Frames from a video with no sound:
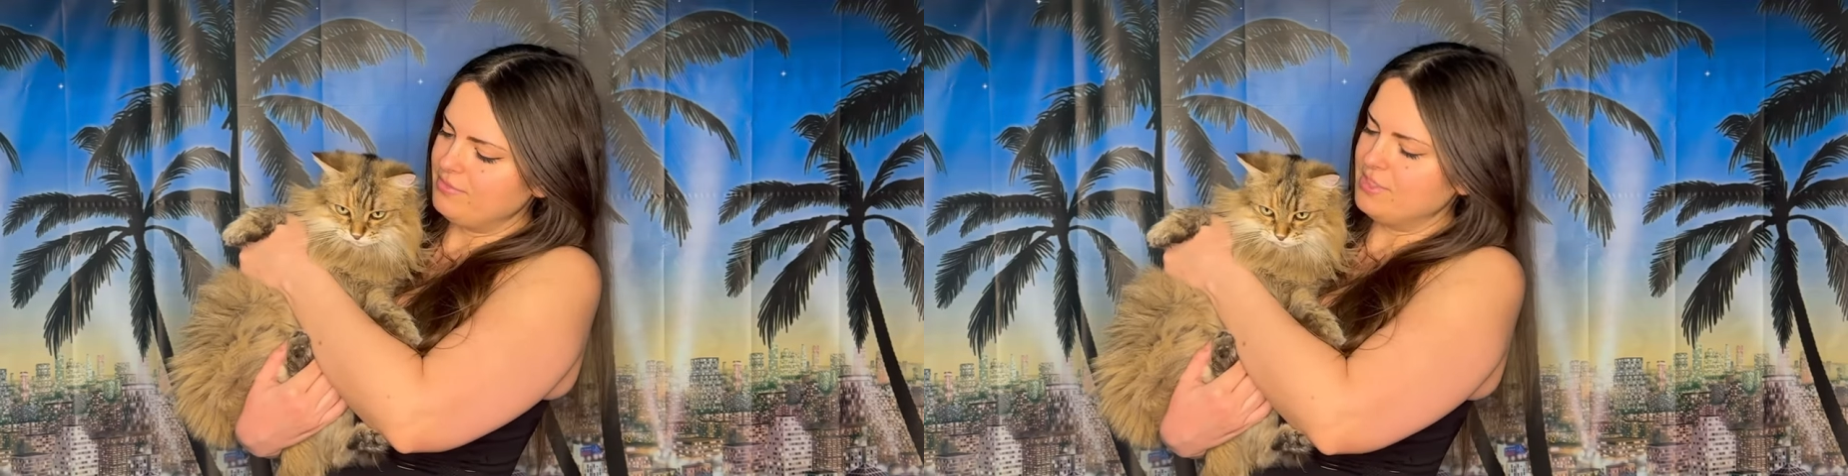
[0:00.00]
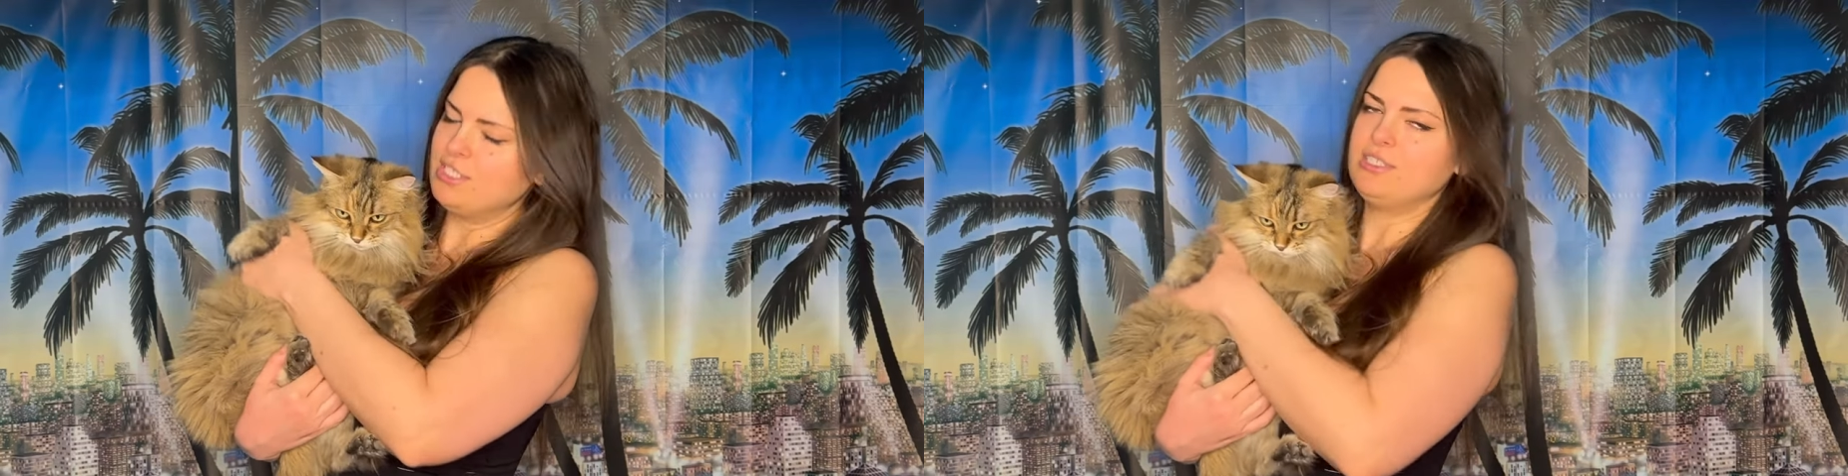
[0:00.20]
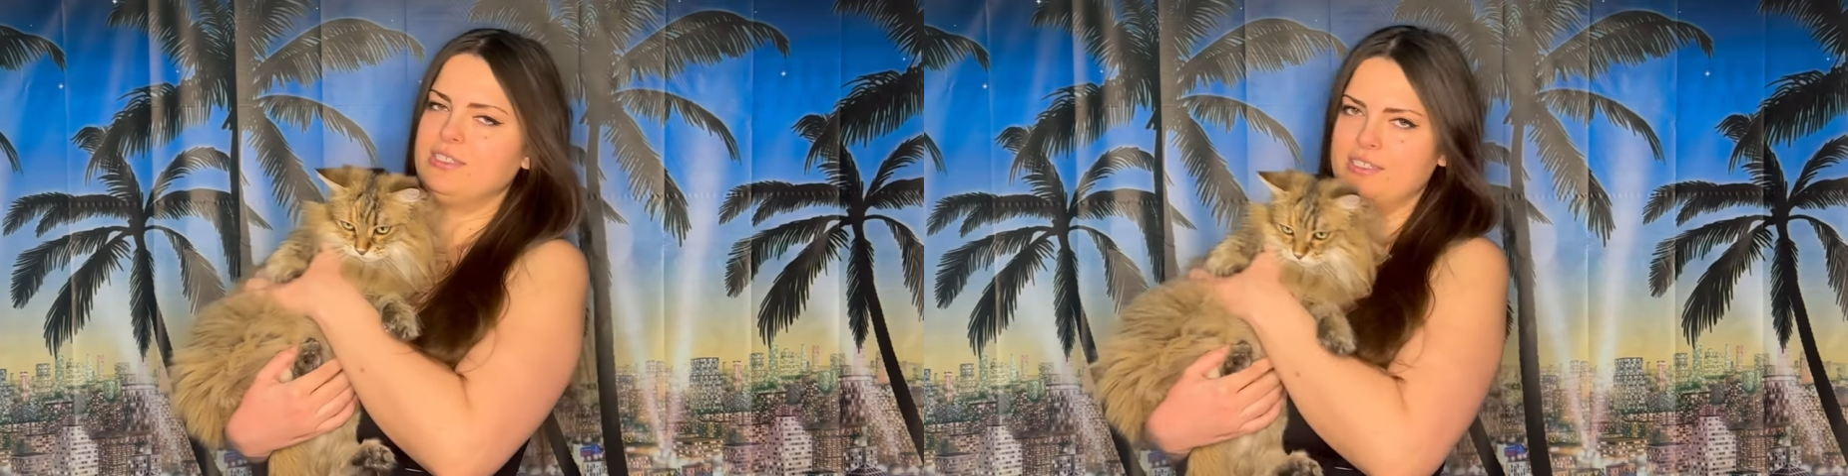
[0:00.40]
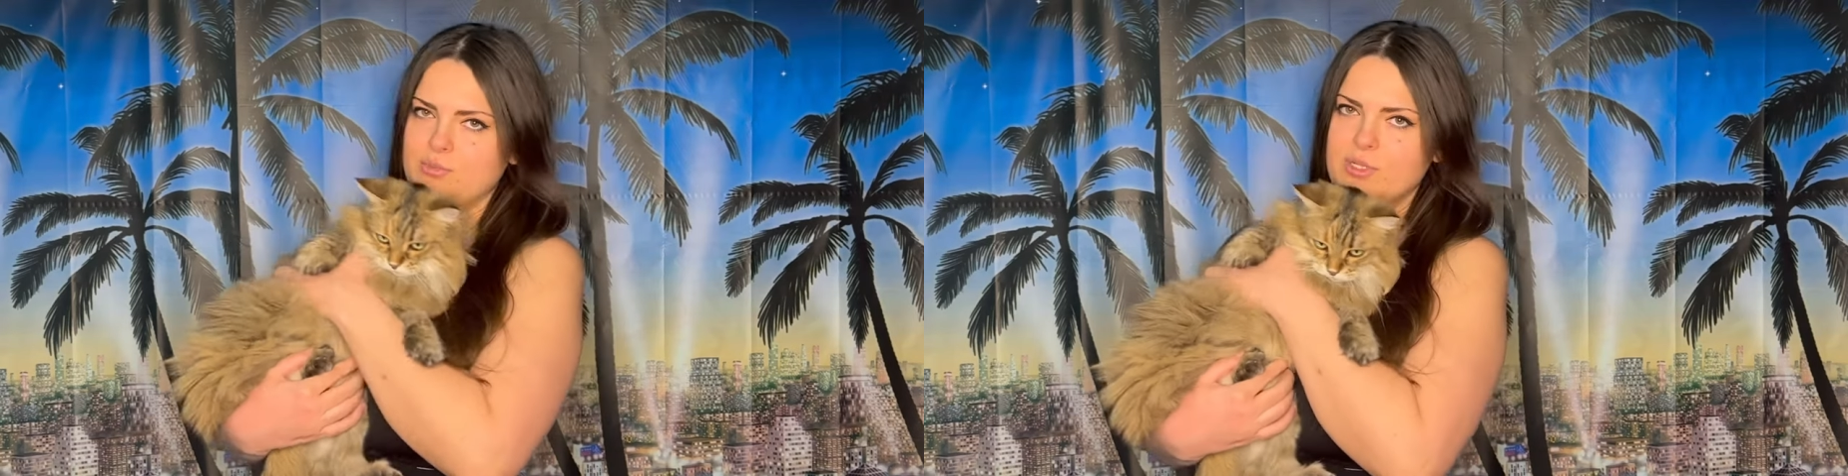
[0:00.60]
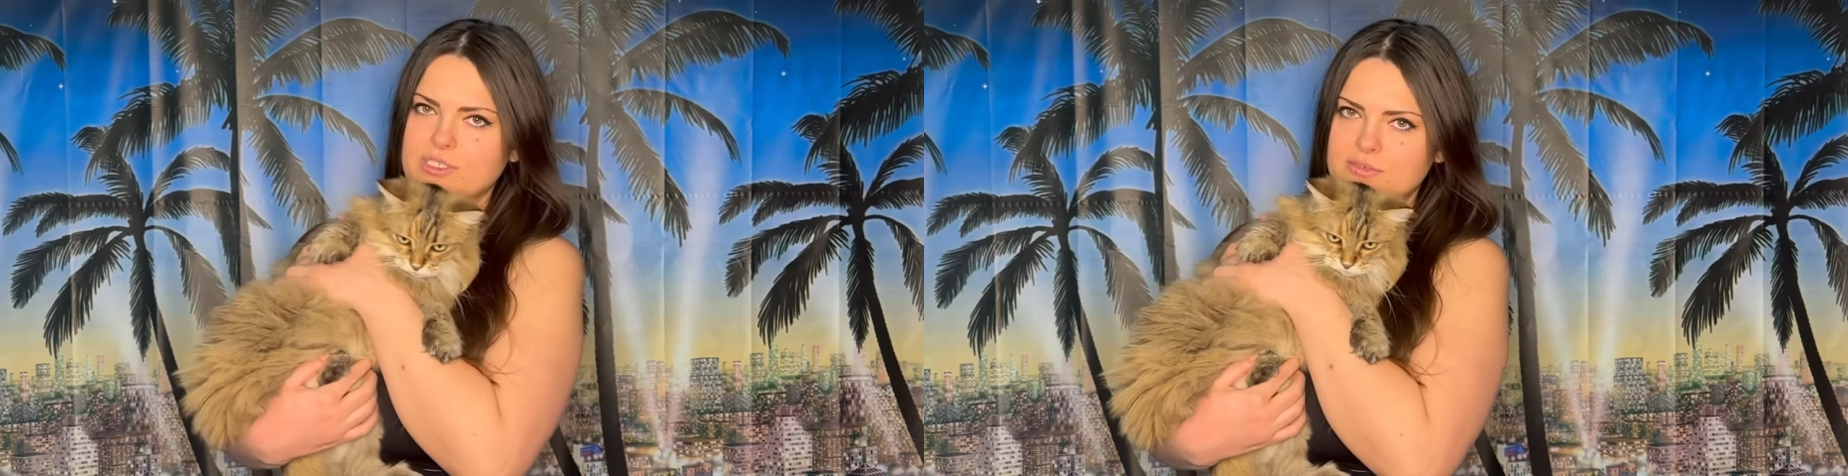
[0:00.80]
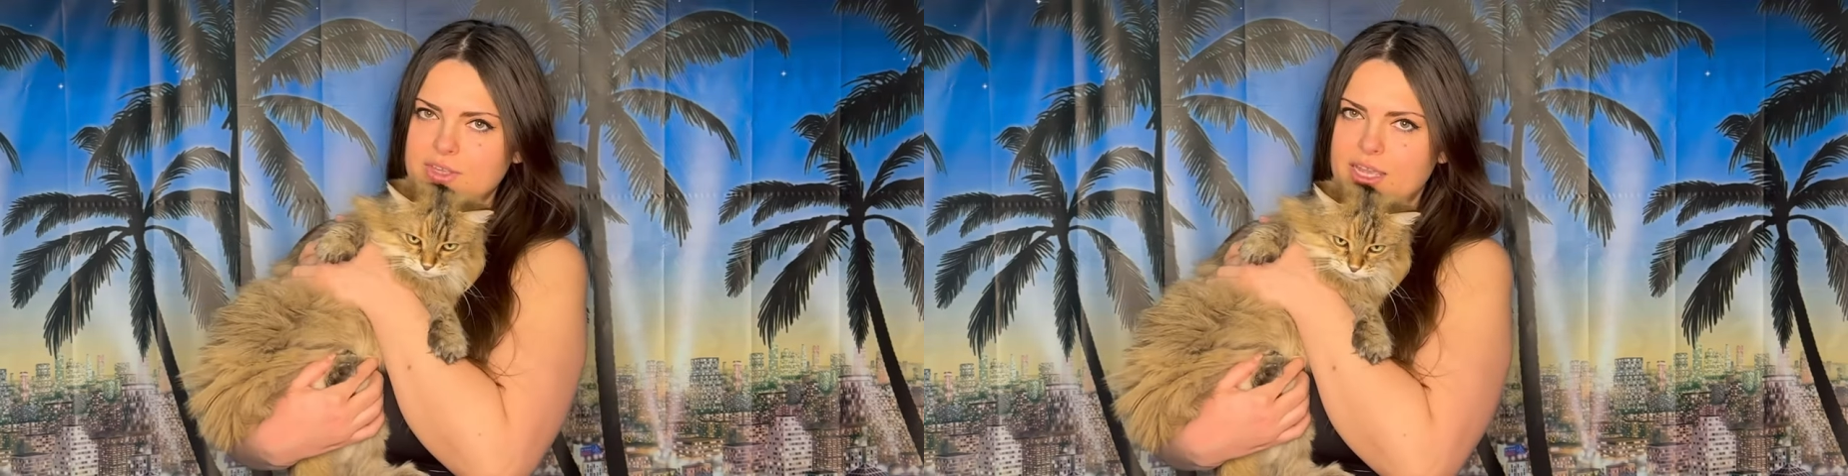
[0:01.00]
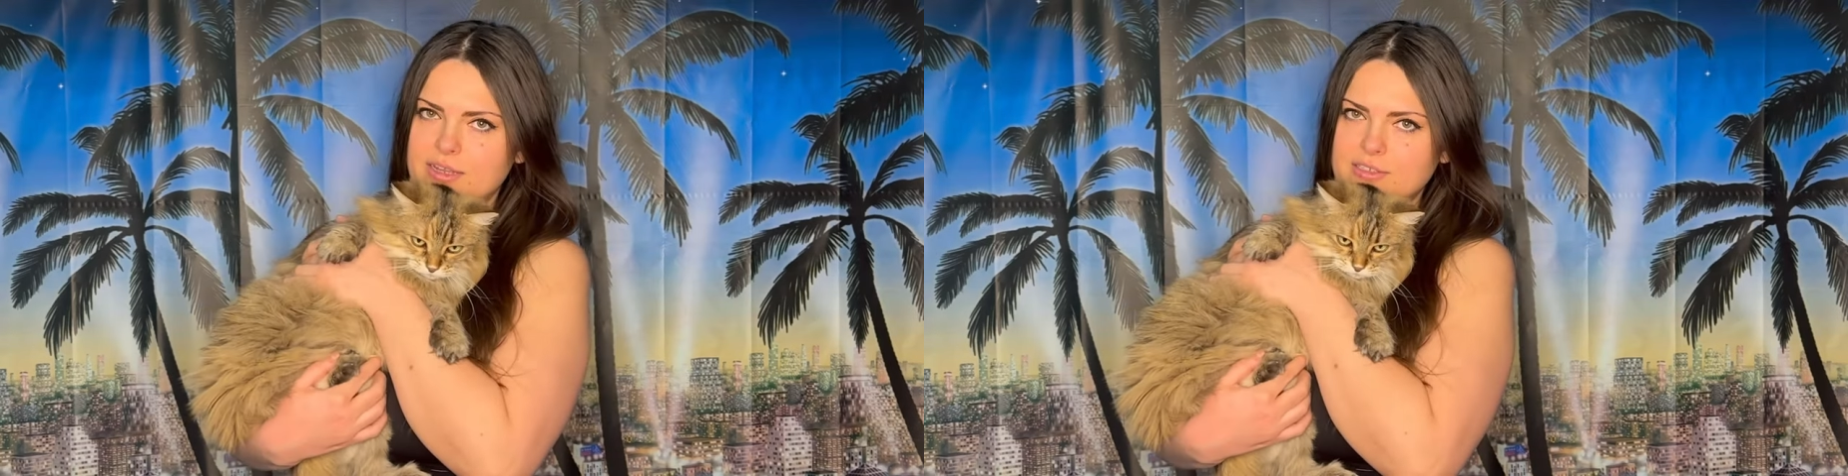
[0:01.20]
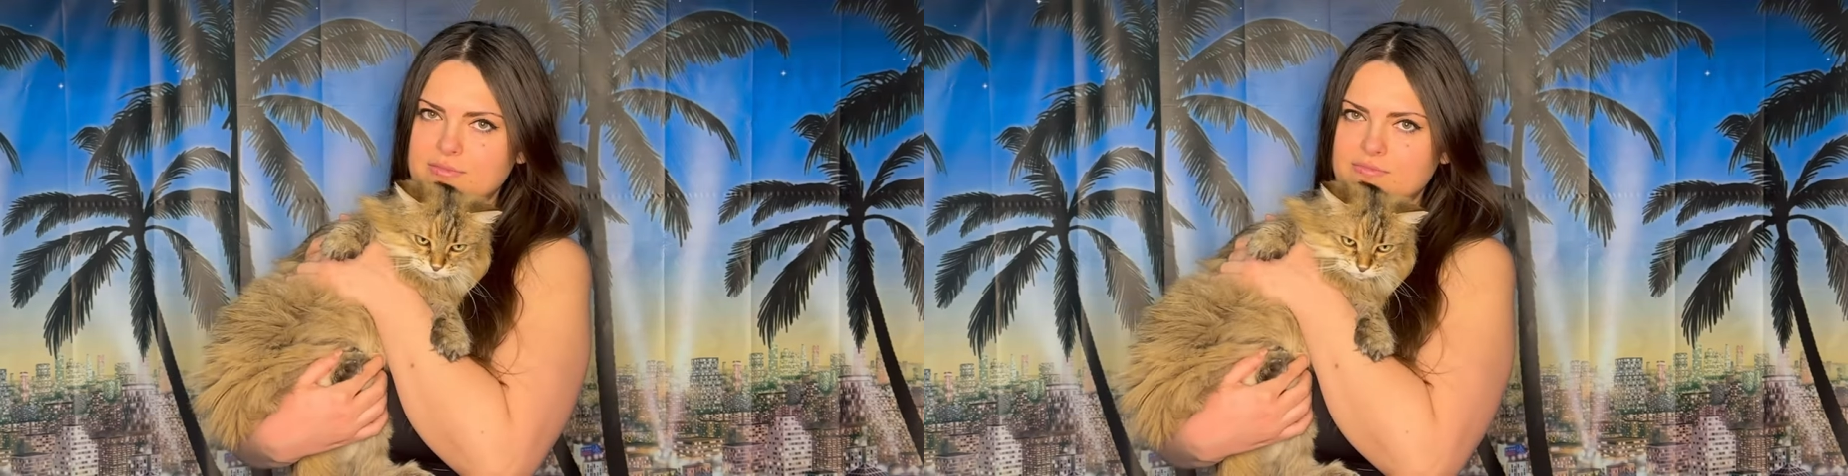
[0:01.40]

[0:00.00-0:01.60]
she's an expensive cat.